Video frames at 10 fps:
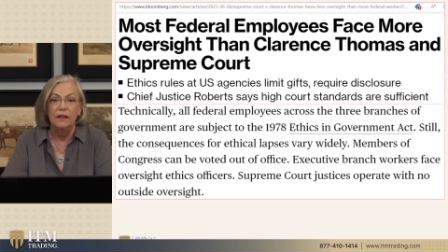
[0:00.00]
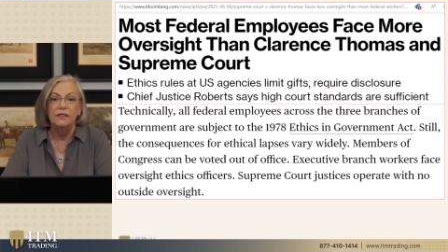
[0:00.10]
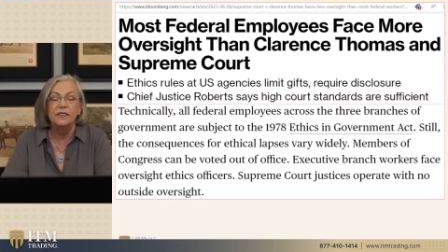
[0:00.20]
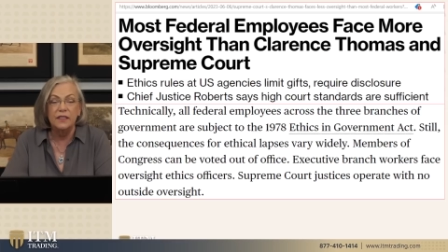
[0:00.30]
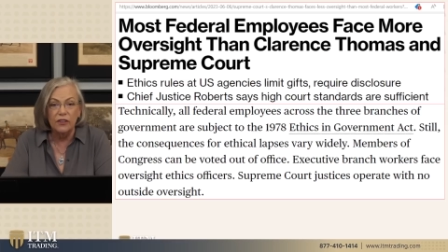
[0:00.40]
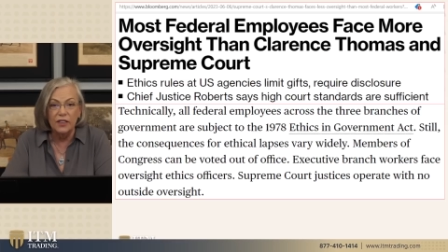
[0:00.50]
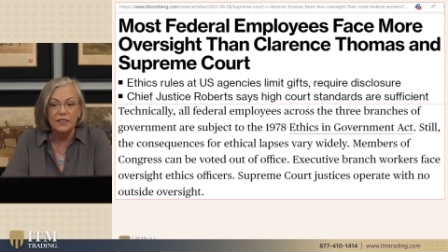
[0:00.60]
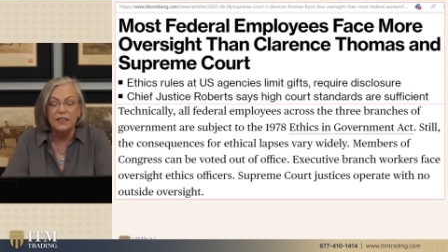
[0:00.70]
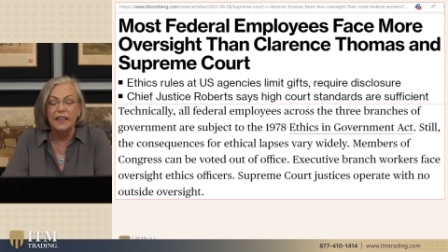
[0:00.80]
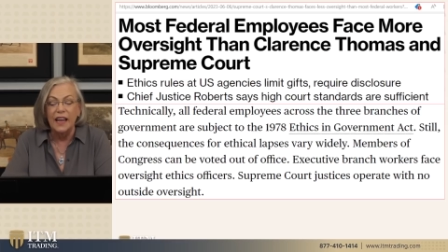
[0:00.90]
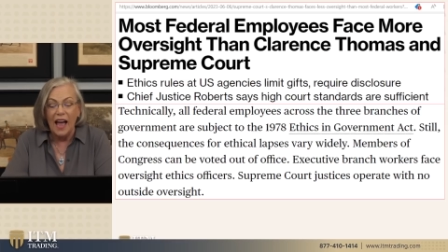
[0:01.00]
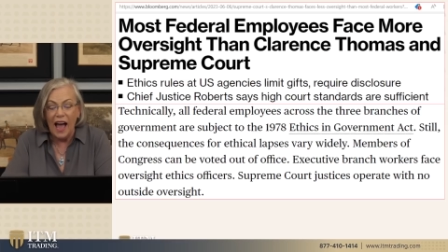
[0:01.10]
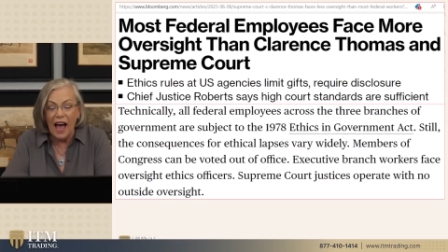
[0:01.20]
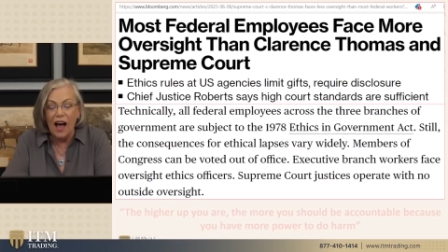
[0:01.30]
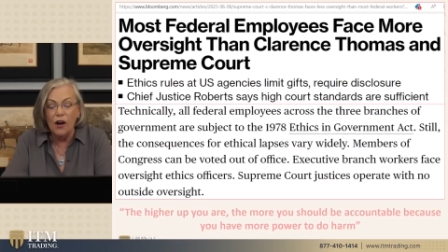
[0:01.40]
seriously,
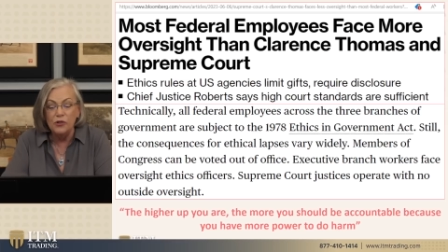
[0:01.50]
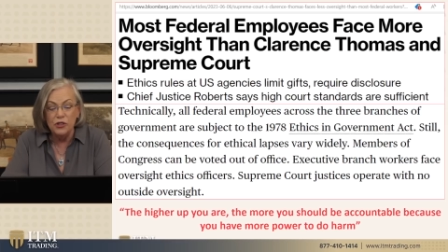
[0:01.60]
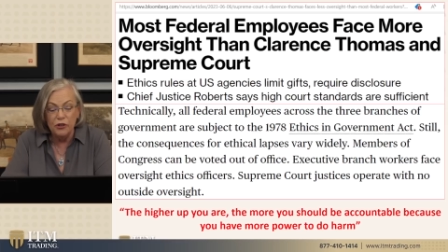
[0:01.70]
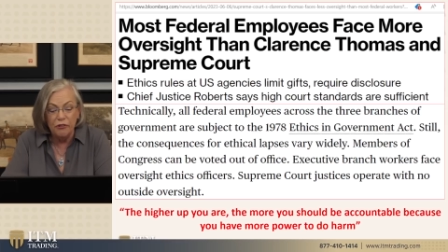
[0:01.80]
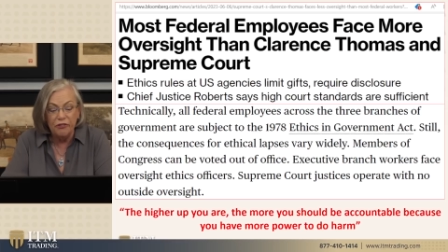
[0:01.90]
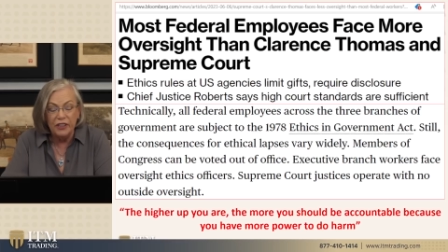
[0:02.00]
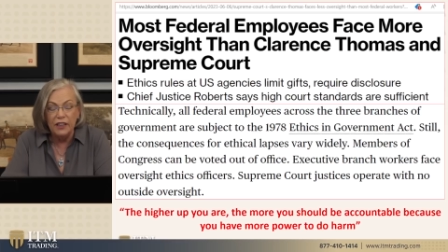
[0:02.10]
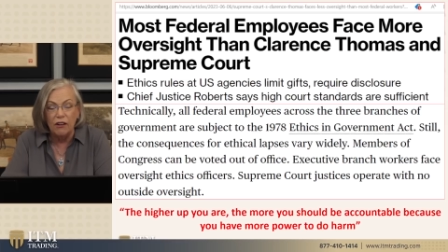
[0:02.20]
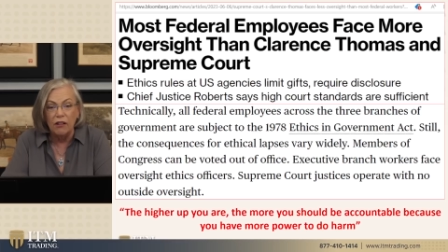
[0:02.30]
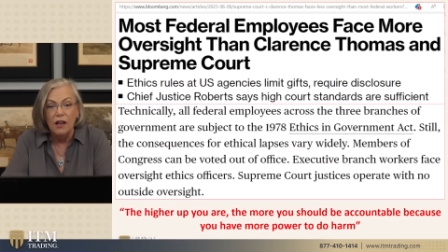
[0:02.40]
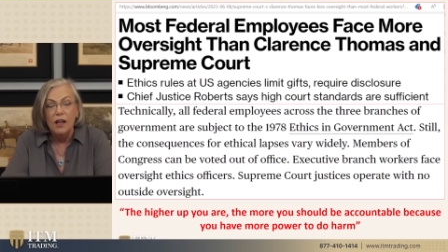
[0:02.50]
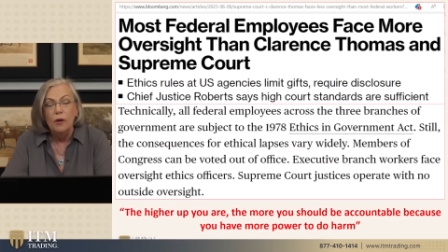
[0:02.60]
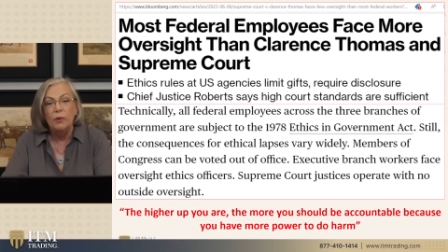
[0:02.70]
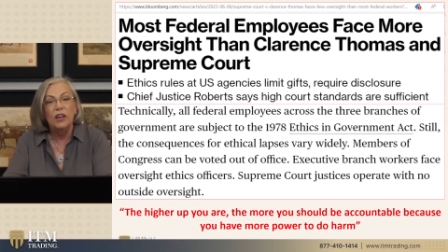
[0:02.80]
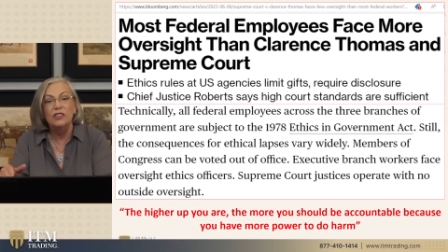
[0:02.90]
how do you feel?
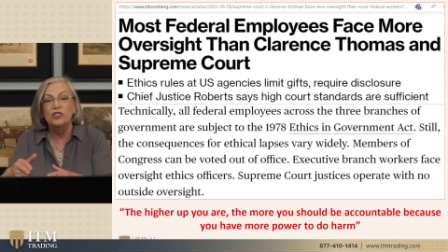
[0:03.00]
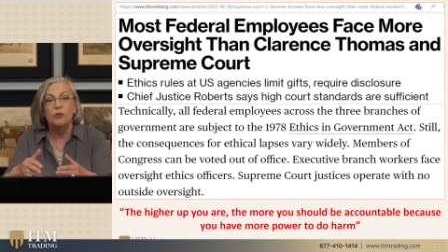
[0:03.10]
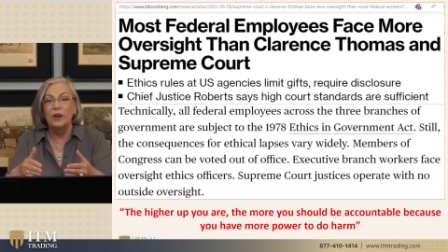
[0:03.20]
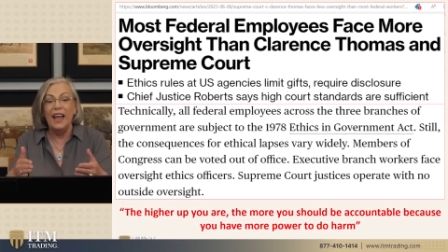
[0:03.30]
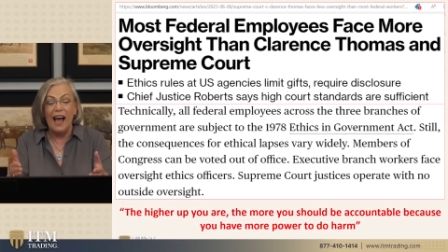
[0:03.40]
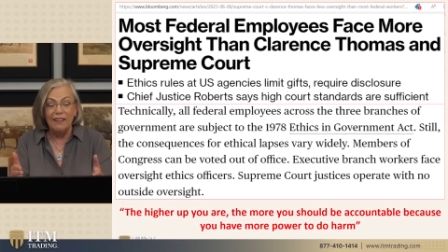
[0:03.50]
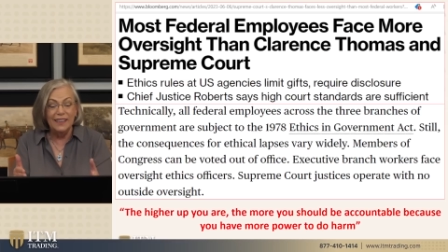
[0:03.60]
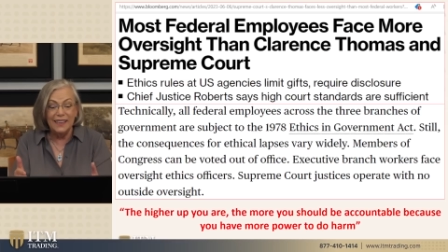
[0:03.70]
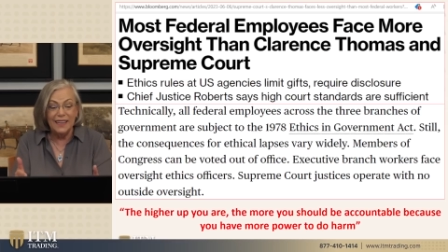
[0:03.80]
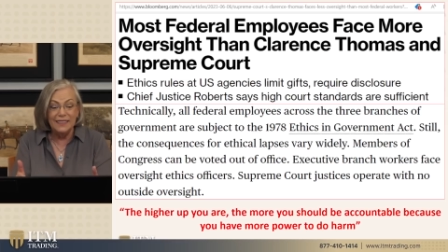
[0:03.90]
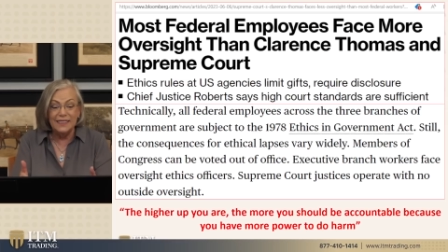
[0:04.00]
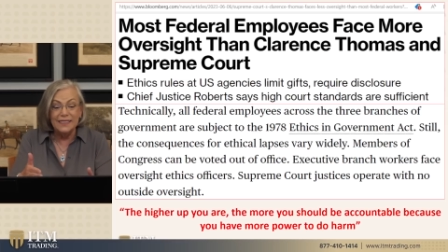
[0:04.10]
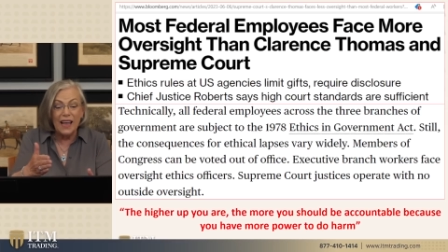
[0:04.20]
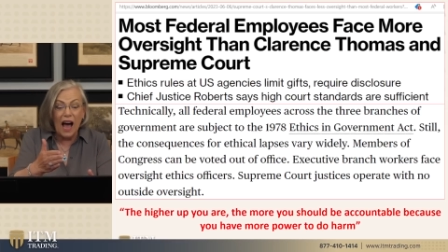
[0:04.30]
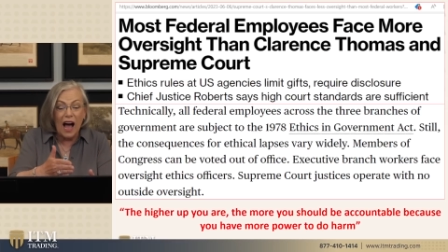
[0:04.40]
Because the reality is,
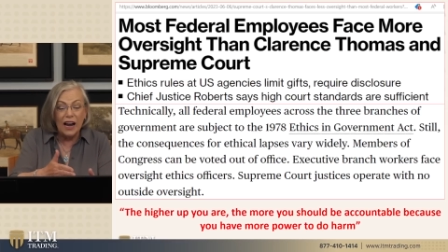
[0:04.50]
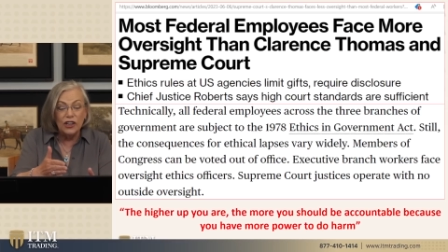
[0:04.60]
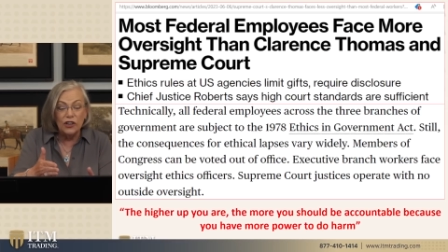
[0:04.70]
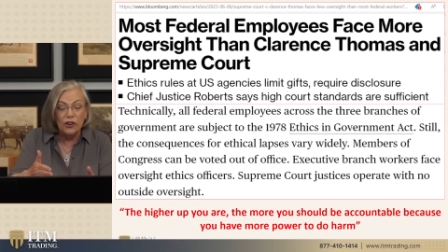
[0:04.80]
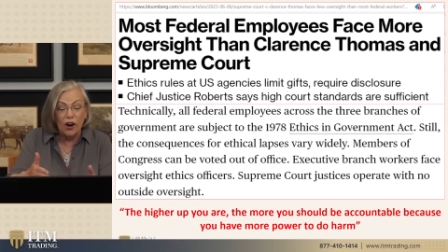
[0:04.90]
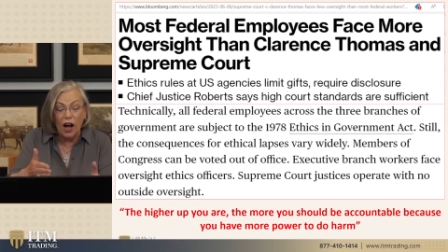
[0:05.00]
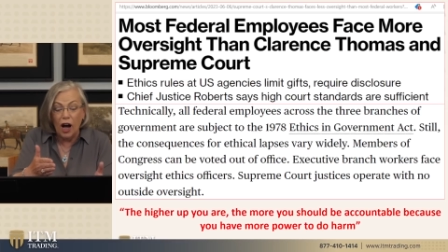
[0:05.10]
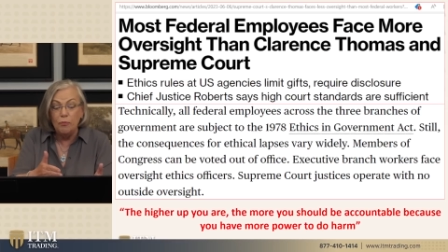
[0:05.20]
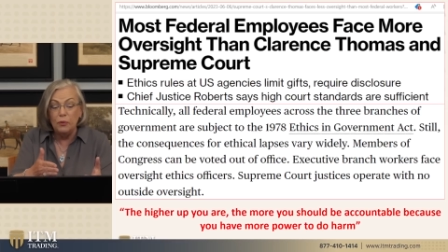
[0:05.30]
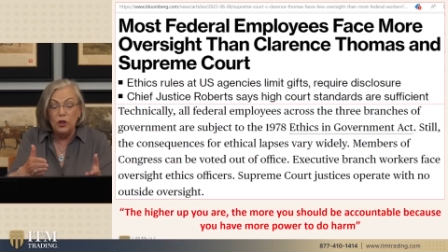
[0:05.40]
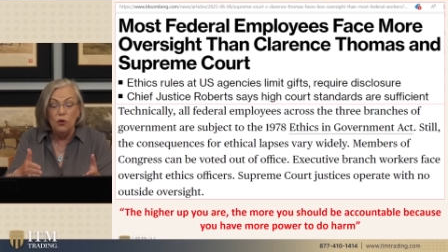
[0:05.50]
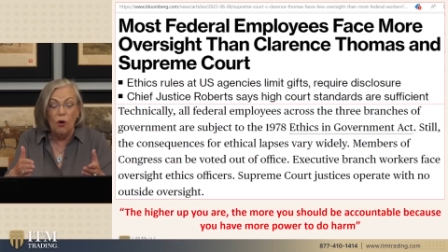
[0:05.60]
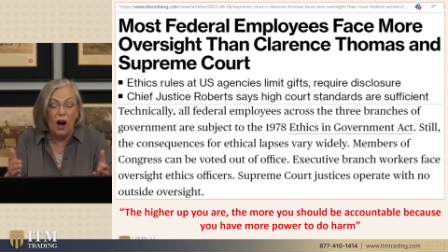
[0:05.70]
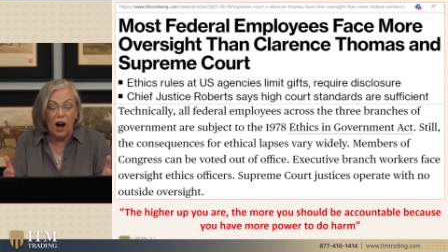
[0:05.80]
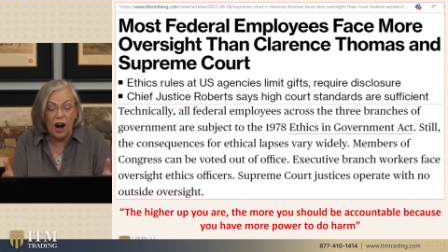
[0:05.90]
is the higher up
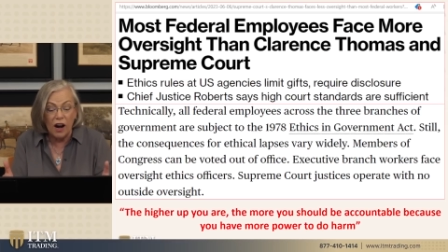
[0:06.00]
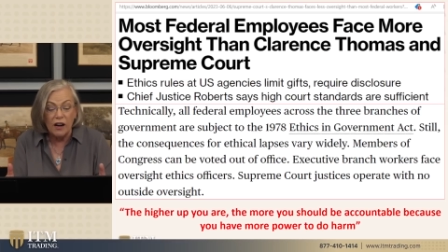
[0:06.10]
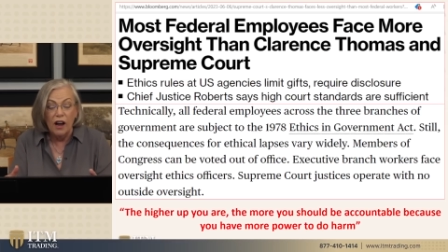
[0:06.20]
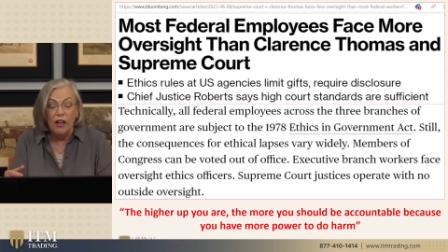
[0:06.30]
you are,